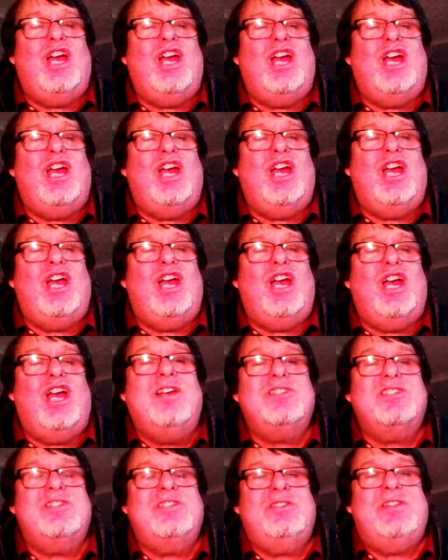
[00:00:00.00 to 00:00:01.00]

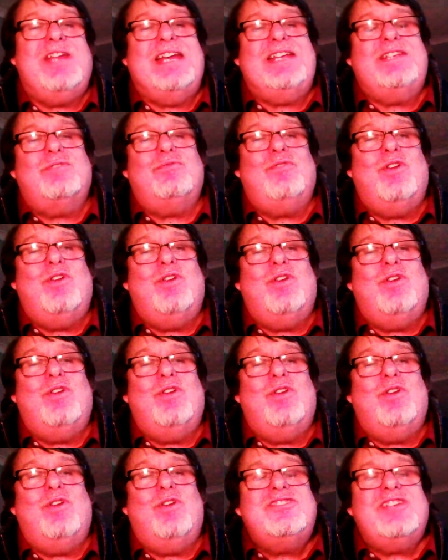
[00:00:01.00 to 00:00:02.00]
memoirs later on,
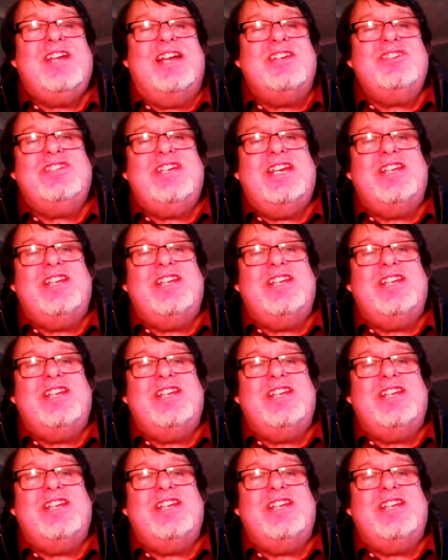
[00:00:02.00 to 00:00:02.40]
such